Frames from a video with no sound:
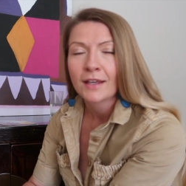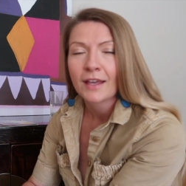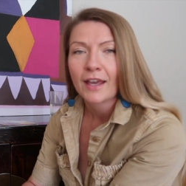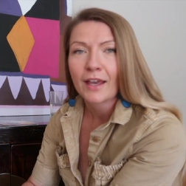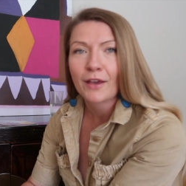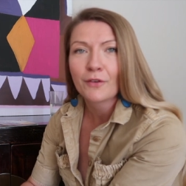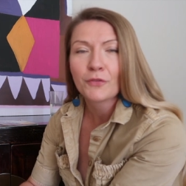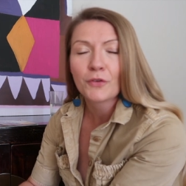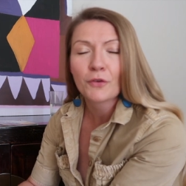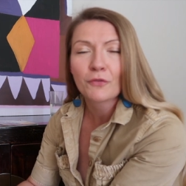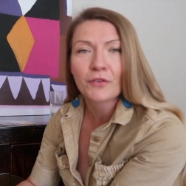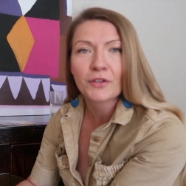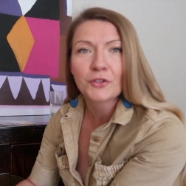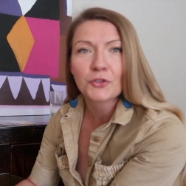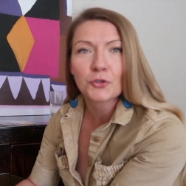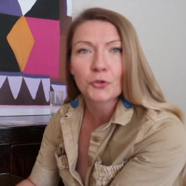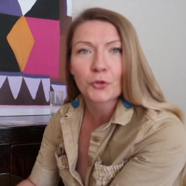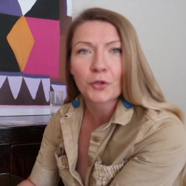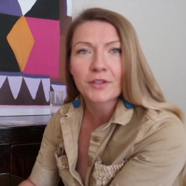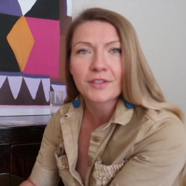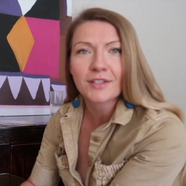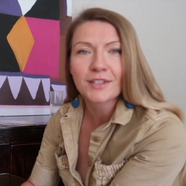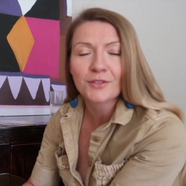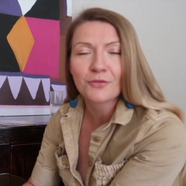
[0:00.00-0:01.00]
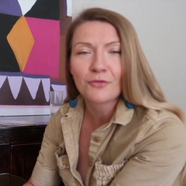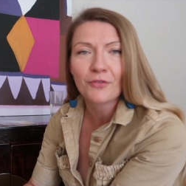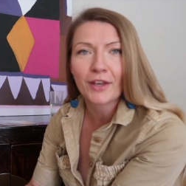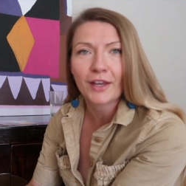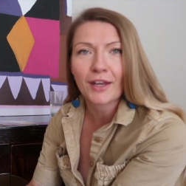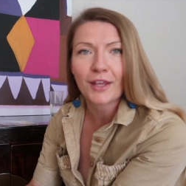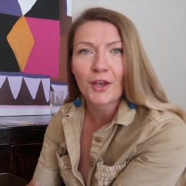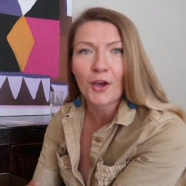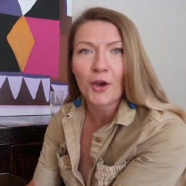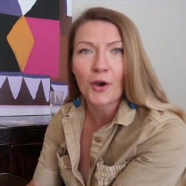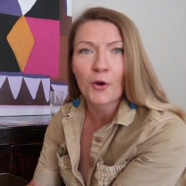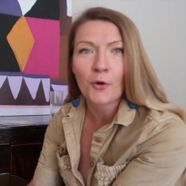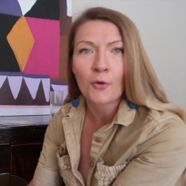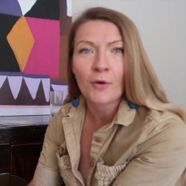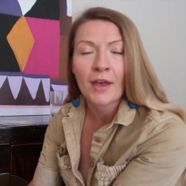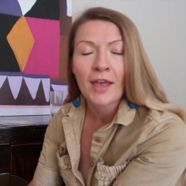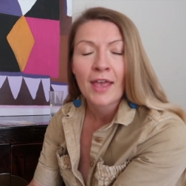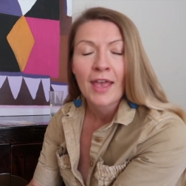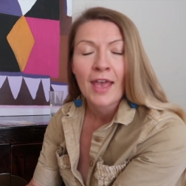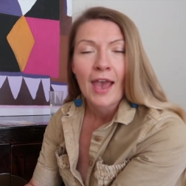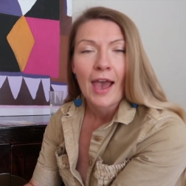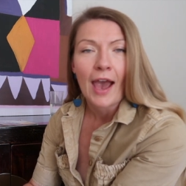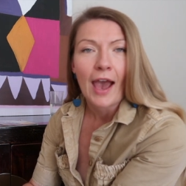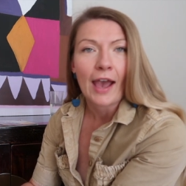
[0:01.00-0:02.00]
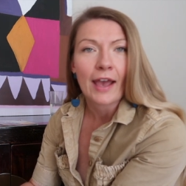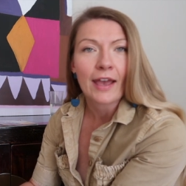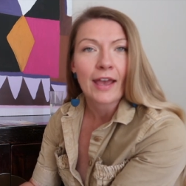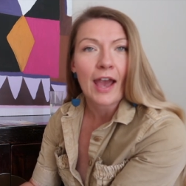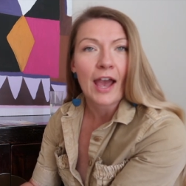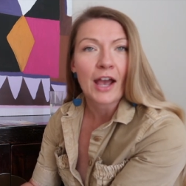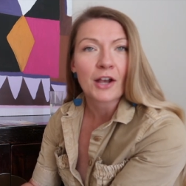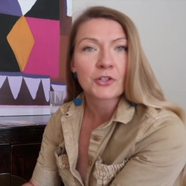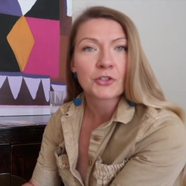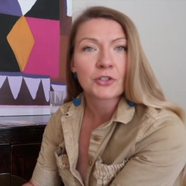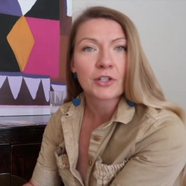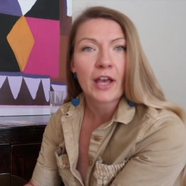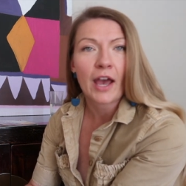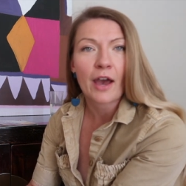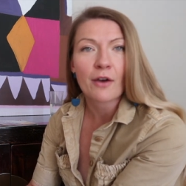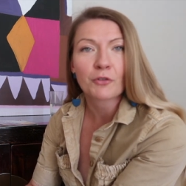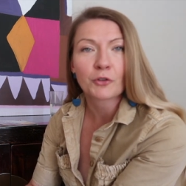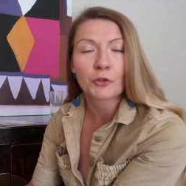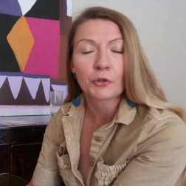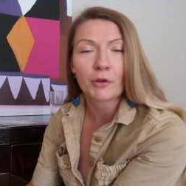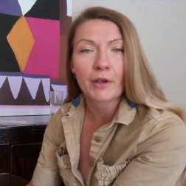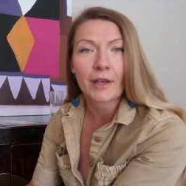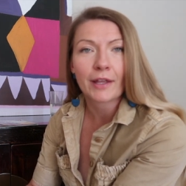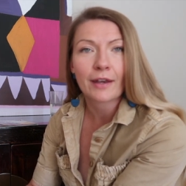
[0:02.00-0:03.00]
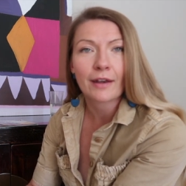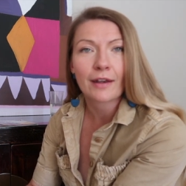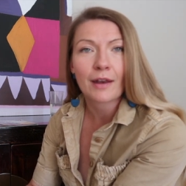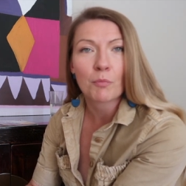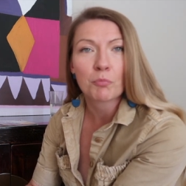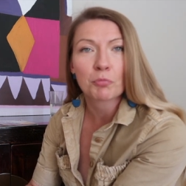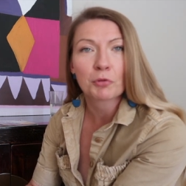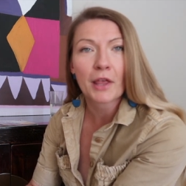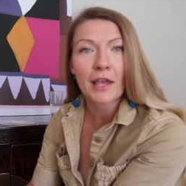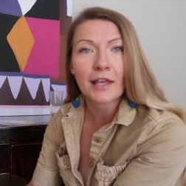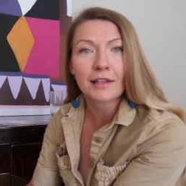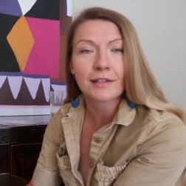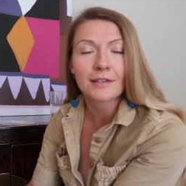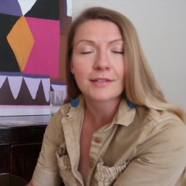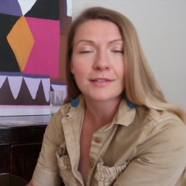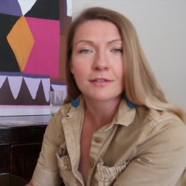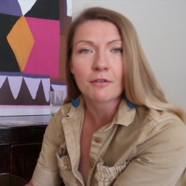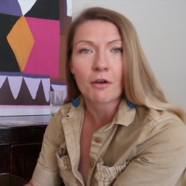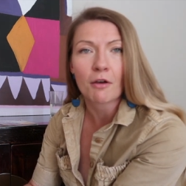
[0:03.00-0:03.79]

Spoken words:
If you've enjoyed this video, I actually have created a playlist